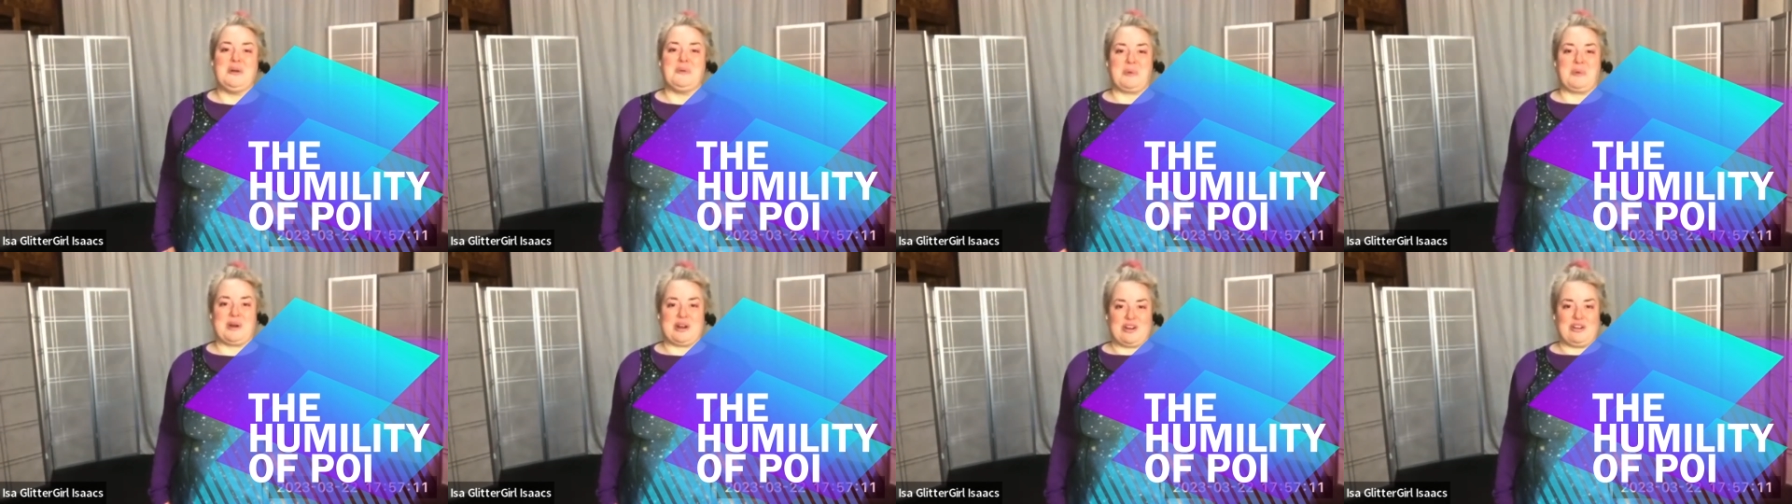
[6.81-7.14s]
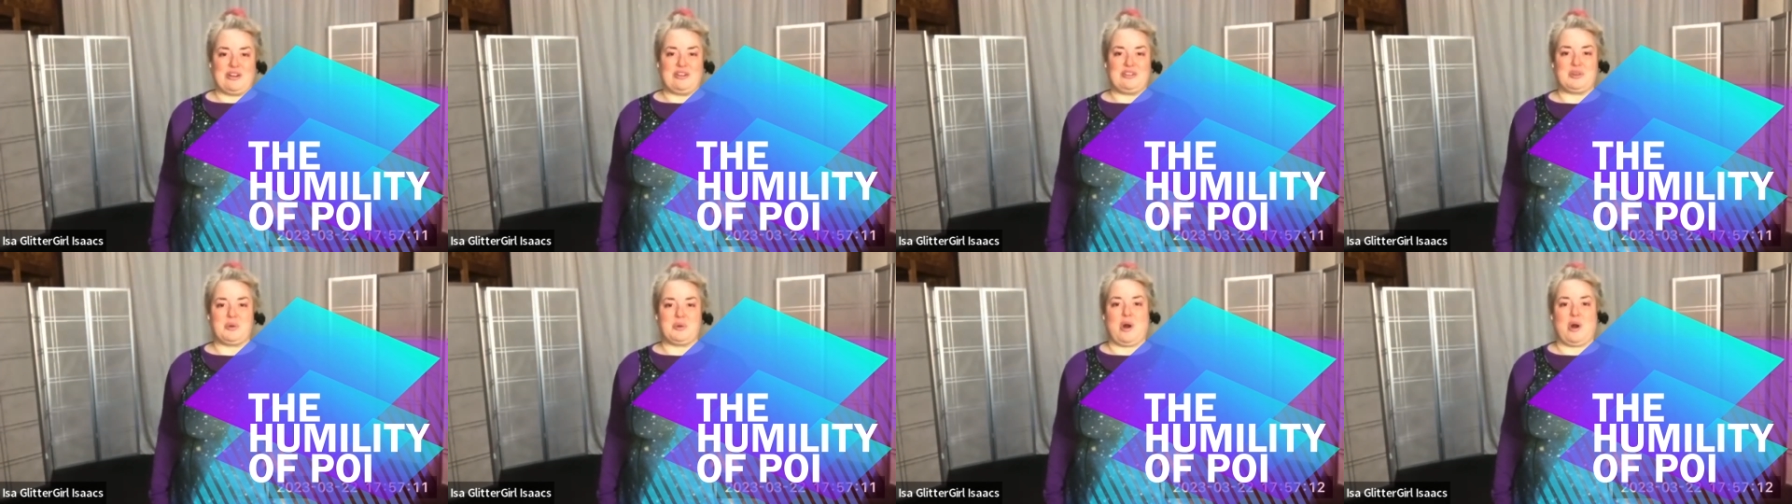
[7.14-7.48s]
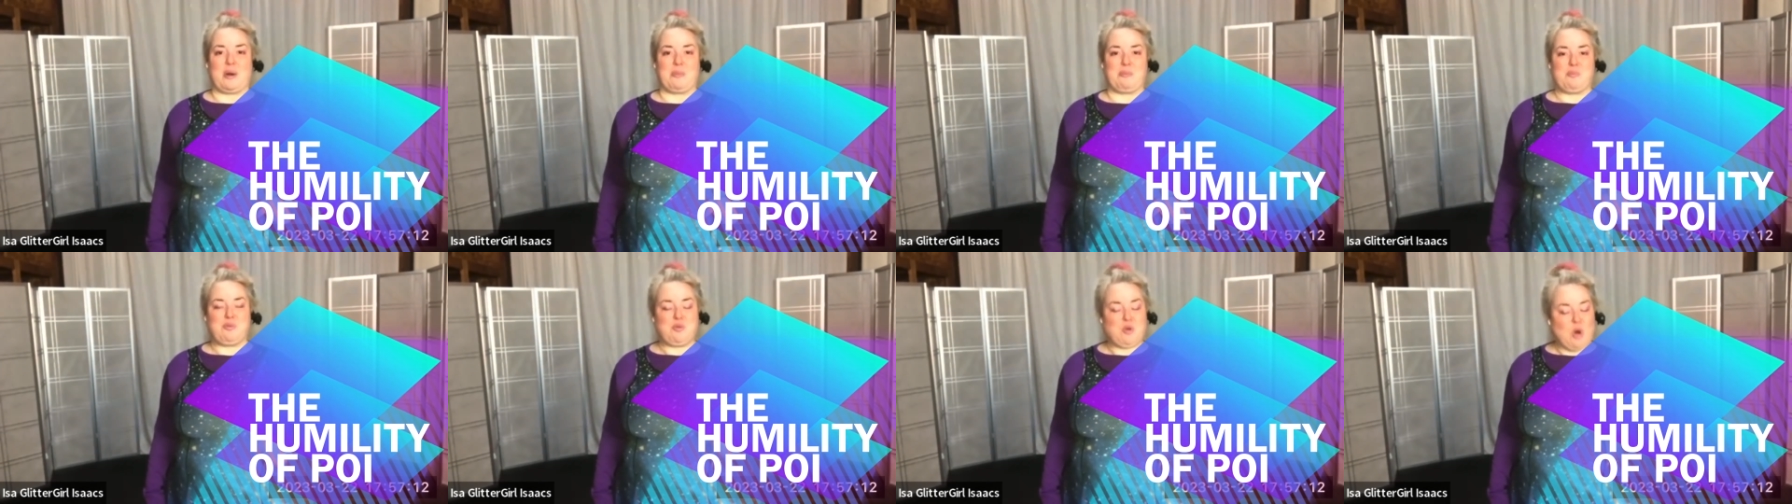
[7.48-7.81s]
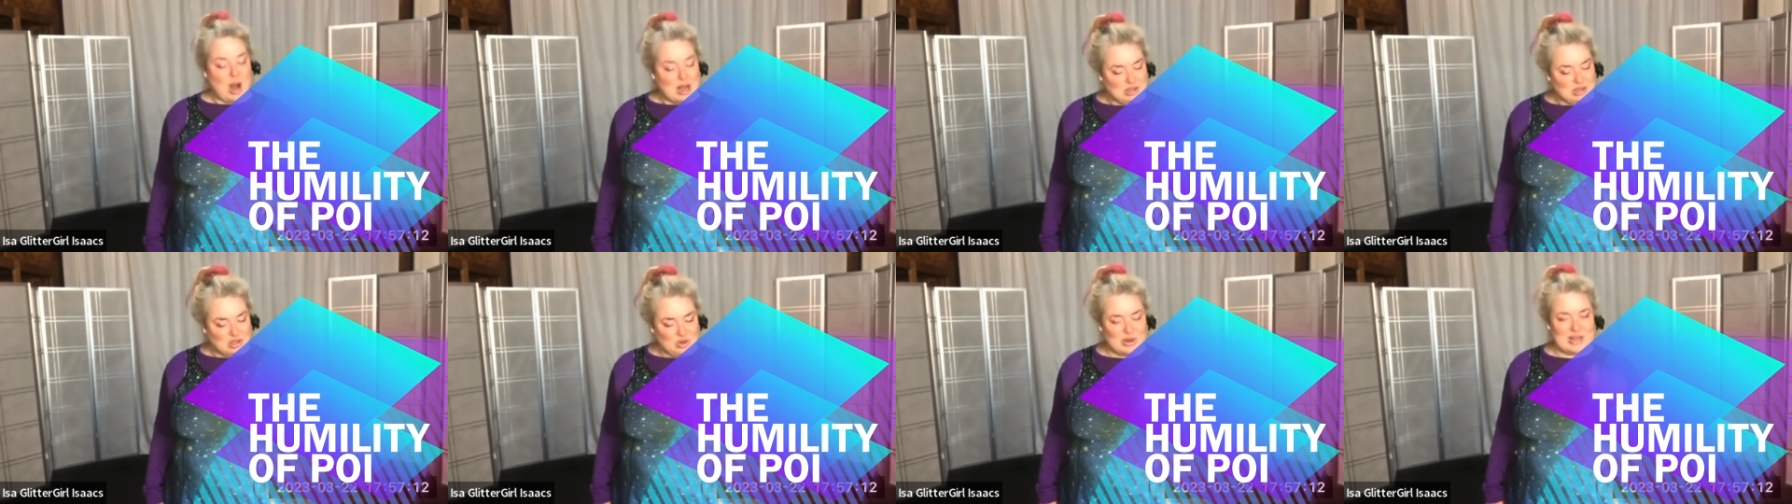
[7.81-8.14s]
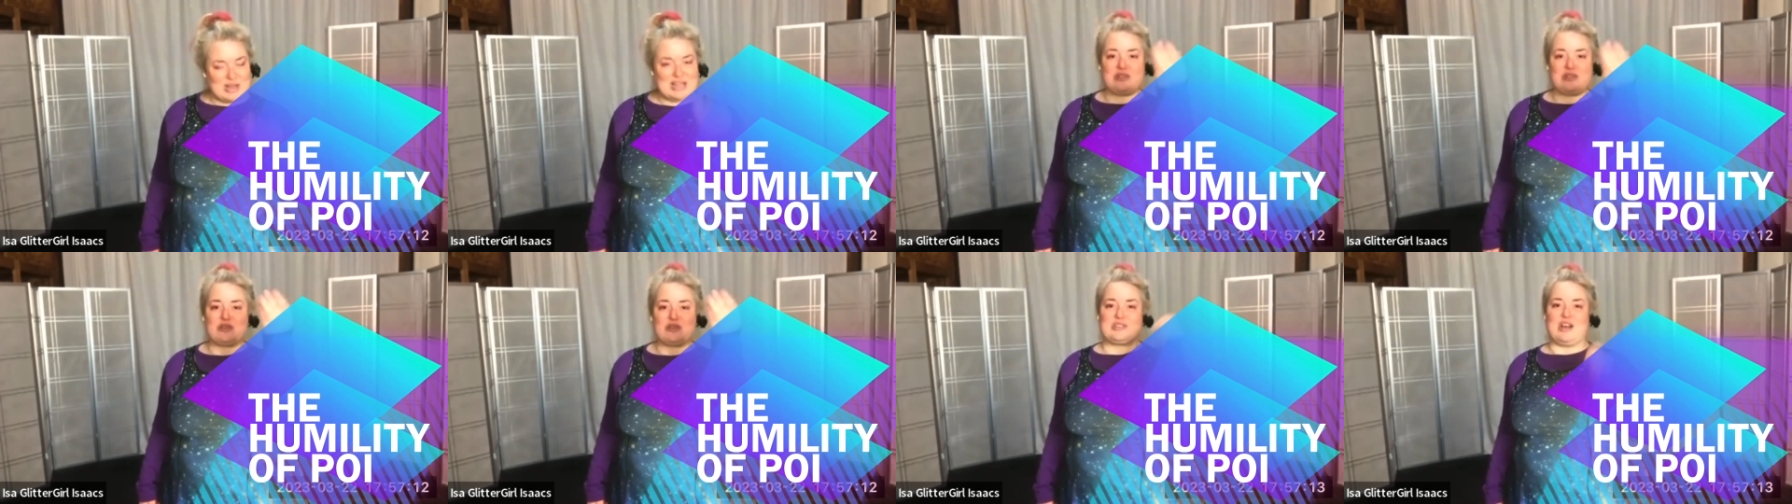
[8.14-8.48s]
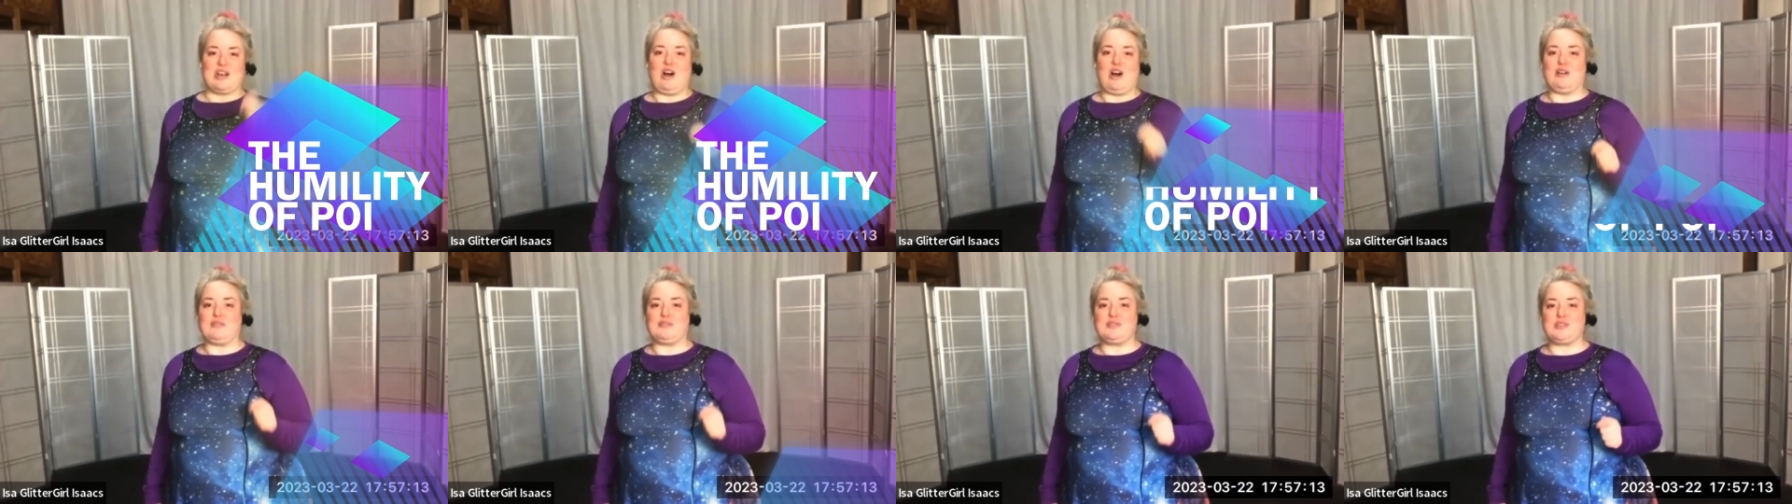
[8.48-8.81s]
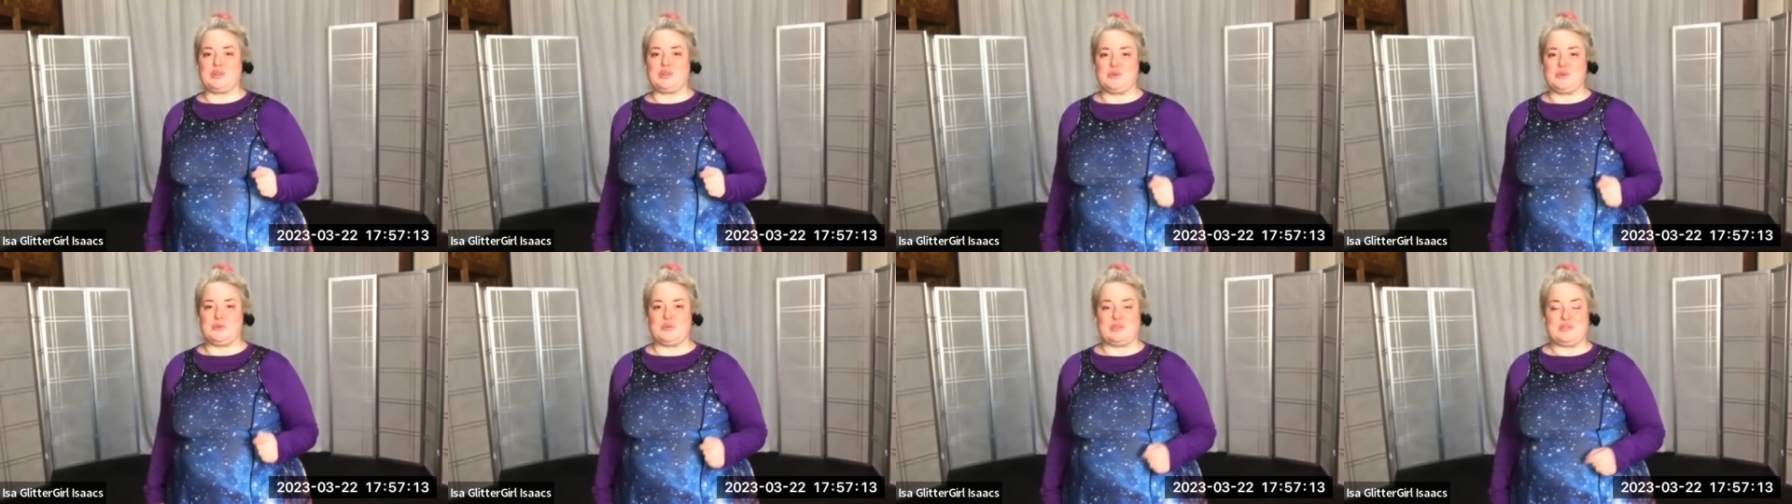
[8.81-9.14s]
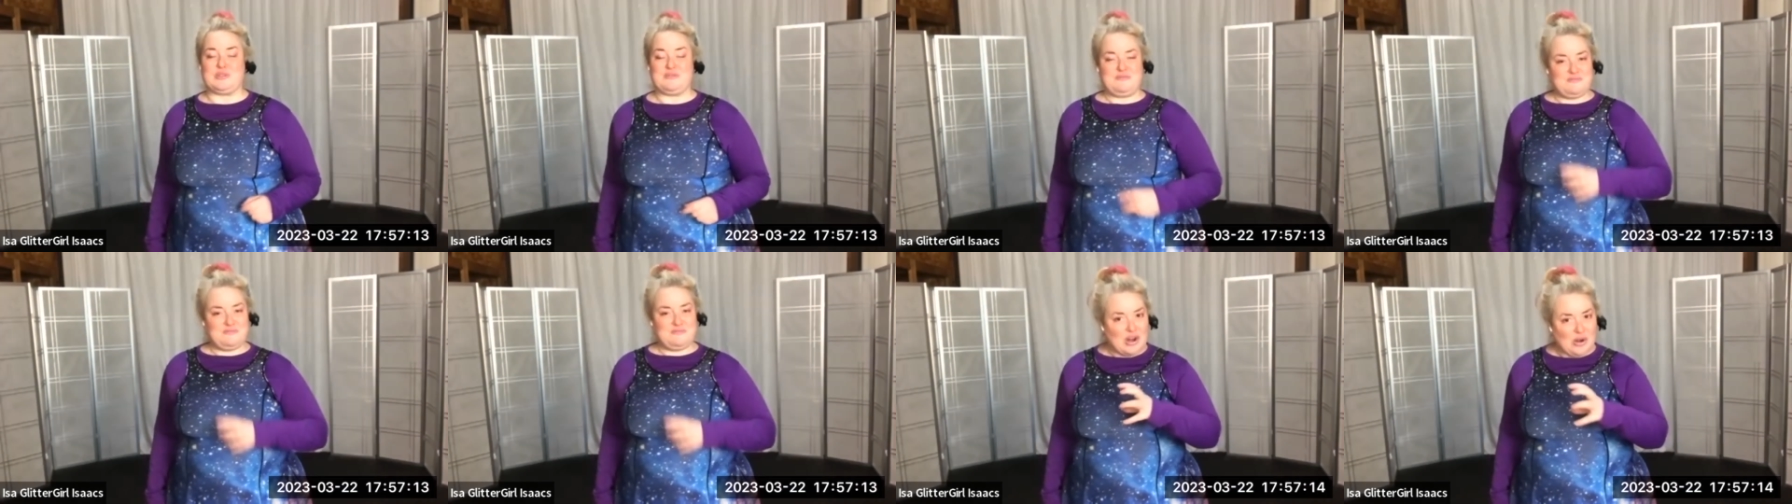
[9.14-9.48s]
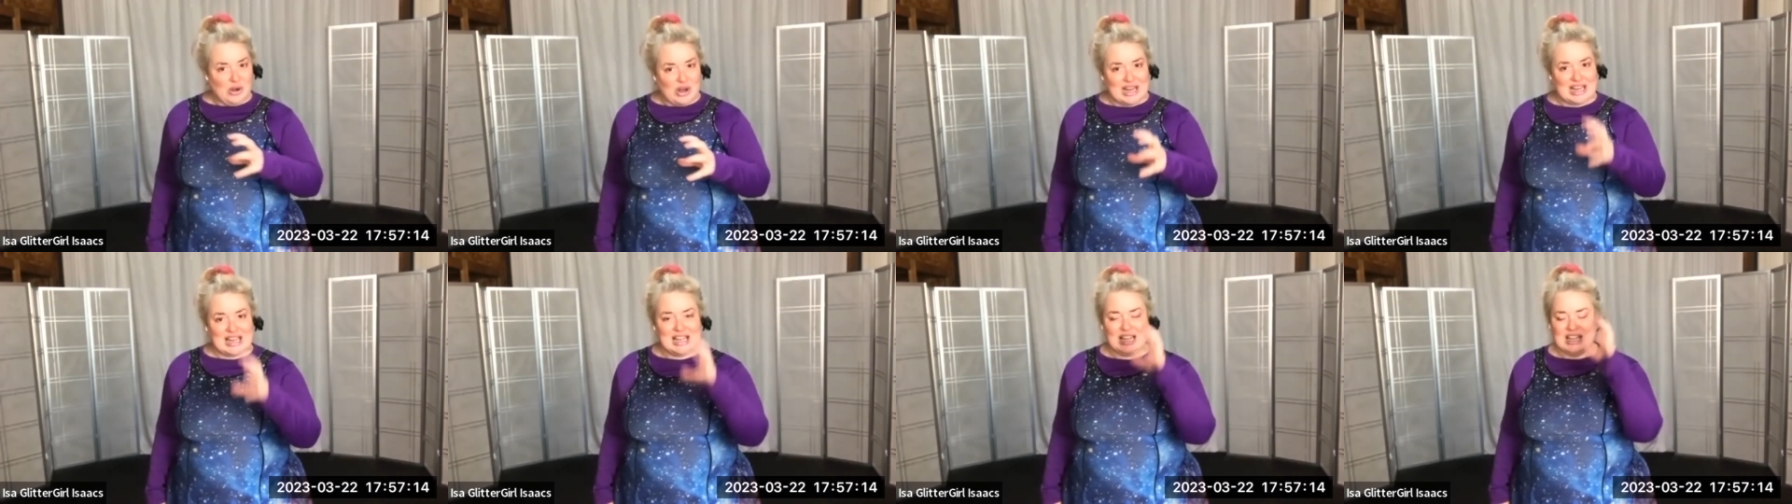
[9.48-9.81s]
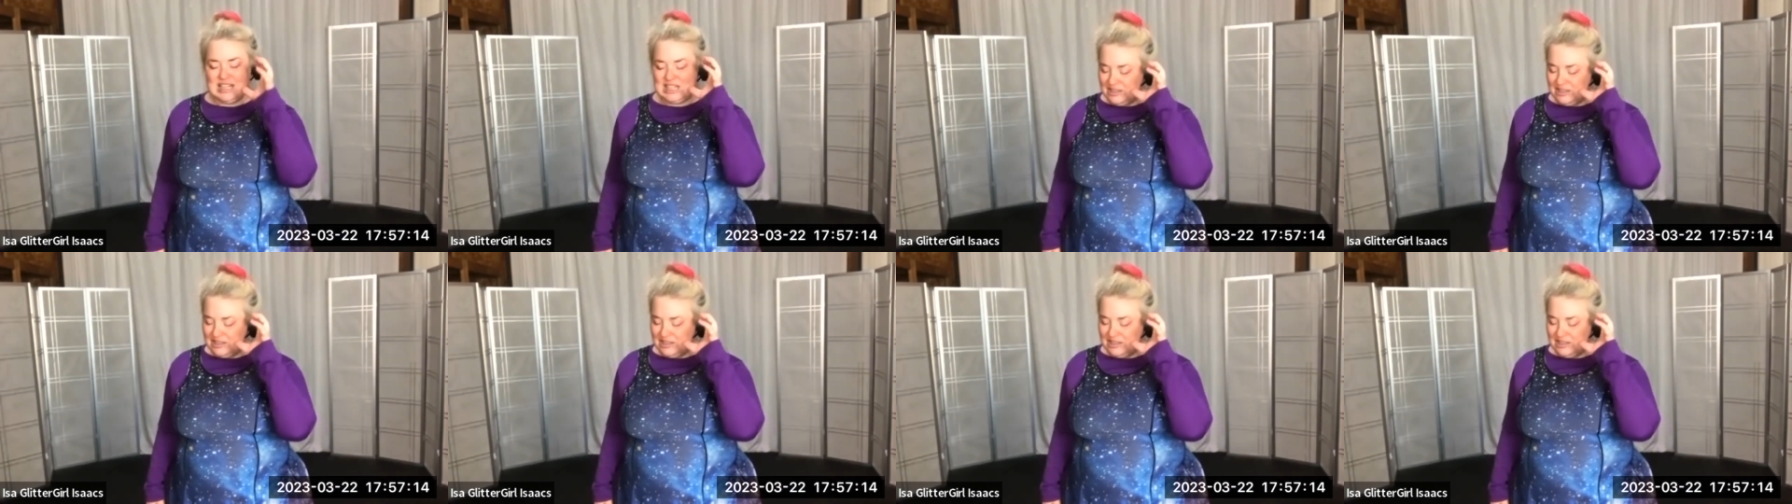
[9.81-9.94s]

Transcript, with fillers: where you are prostrating yourself to the very